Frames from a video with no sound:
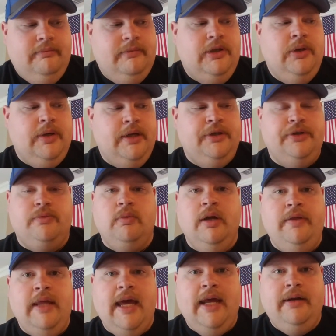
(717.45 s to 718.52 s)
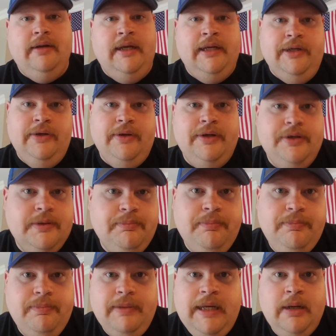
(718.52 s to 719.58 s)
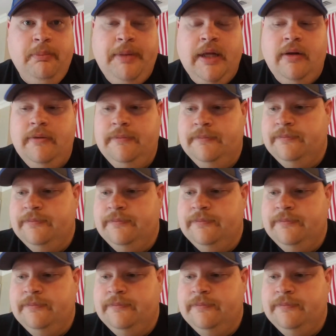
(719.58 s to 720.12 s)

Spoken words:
you can just run that, and you can just get a belt.